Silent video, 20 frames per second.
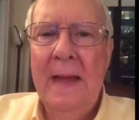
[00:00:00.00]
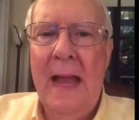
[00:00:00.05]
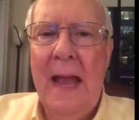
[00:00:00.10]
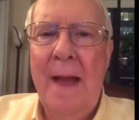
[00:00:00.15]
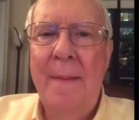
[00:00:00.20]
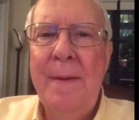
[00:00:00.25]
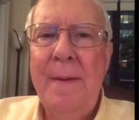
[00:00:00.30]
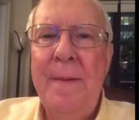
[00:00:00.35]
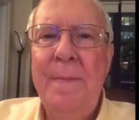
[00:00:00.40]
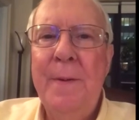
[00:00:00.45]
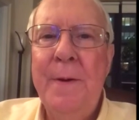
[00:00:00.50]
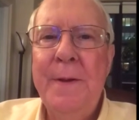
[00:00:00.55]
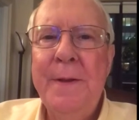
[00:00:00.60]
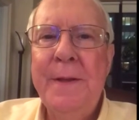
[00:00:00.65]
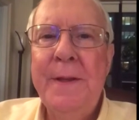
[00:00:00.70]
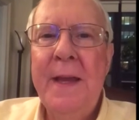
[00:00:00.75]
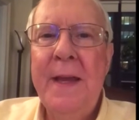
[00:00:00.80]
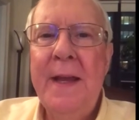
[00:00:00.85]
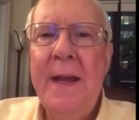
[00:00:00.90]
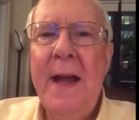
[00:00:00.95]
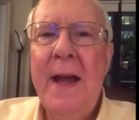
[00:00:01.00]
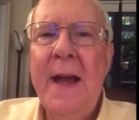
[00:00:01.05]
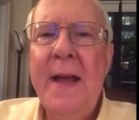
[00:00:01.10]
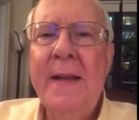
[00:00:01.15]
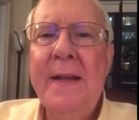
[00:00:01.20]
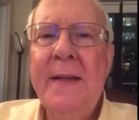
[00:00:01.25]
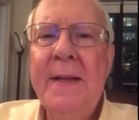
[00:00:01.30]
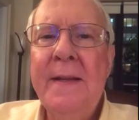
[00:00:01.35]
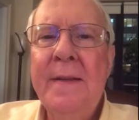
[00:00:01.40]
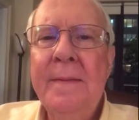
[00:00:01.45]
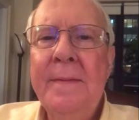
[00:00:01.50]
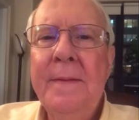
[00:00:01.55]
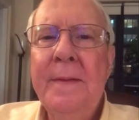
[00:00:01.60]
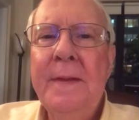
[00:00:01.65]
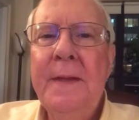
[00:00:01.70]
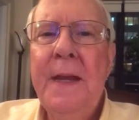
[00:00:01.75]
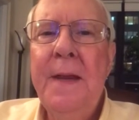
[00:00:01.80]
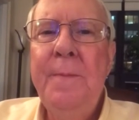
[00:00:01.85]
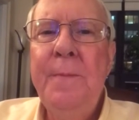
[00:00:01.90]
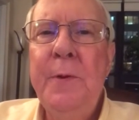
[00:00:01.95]
Happy birthday, Ana.
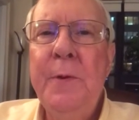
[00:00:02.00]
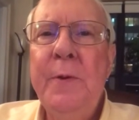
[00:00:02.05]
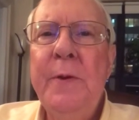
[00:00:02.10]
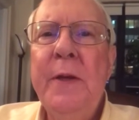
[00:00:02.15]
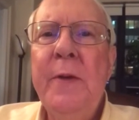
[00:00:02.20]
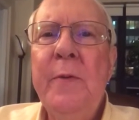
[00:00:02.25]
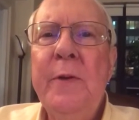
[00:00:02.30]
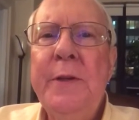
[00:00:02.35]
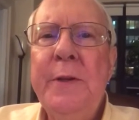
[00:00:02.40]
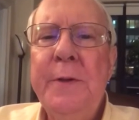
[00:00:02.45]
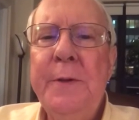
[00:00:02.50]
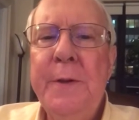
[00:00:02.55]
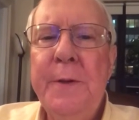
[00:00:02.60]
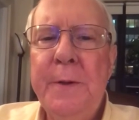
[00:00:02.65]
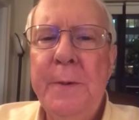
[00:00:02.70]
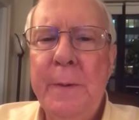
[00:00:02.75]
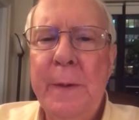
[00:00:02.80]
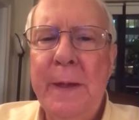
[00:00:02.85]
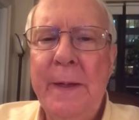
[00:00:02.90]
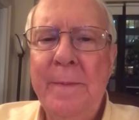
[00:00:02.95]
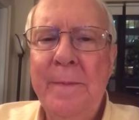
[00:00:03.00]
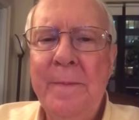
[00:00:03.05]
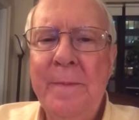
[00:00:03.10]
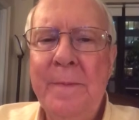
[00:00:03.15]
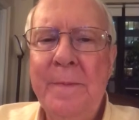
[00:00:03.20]
Keep doing what you're doing.